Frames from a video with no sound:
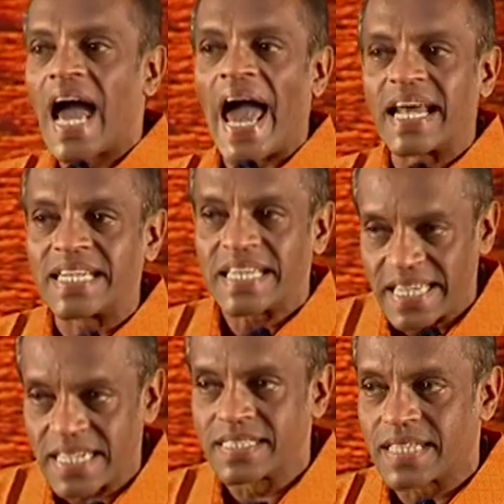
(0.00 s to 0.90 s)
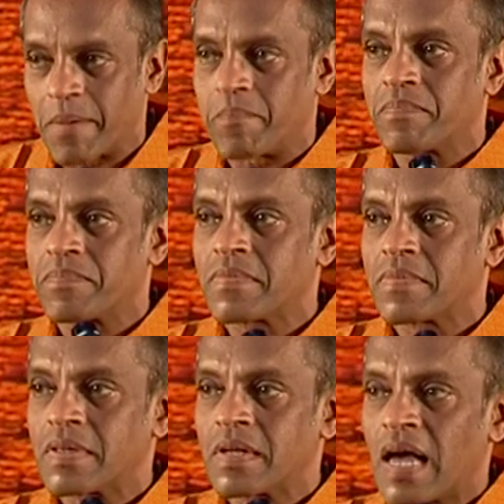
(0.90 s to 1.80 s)
and healed them.
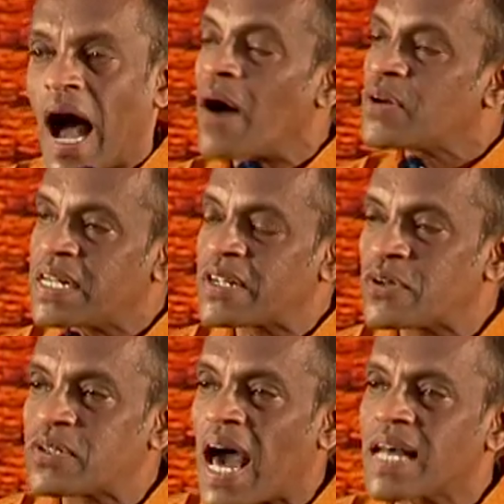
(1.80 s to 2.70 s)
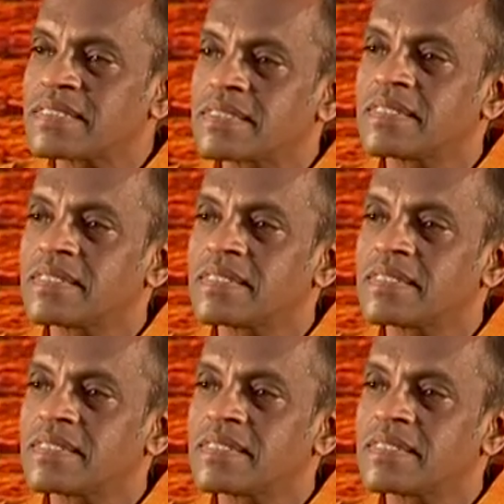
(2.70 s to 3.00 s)
How did he do that?